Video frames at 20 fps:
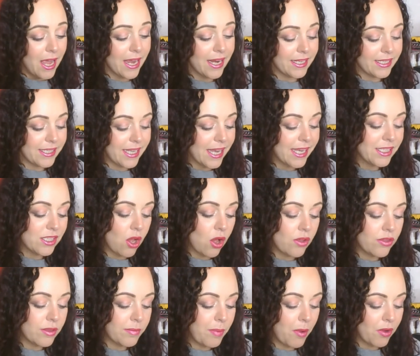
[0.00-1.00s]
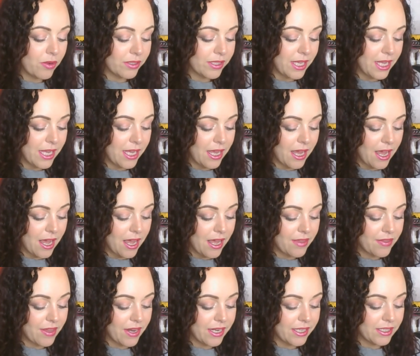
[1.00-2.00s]
It says on the box
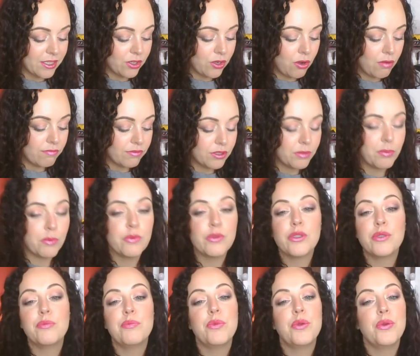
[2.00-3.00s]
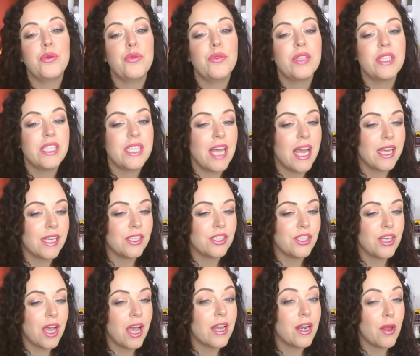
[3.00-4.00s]
here that it's a comfortable, smooth
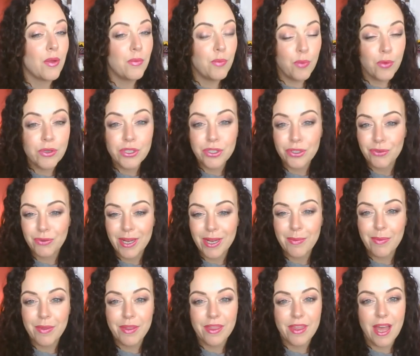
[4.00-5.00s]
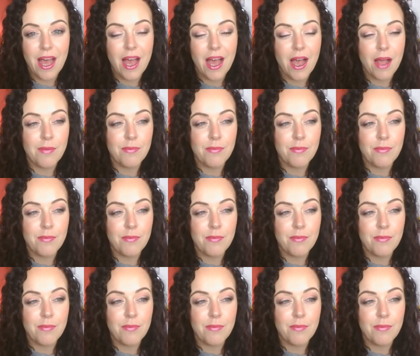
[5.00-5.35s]
texture, and I would agree with that.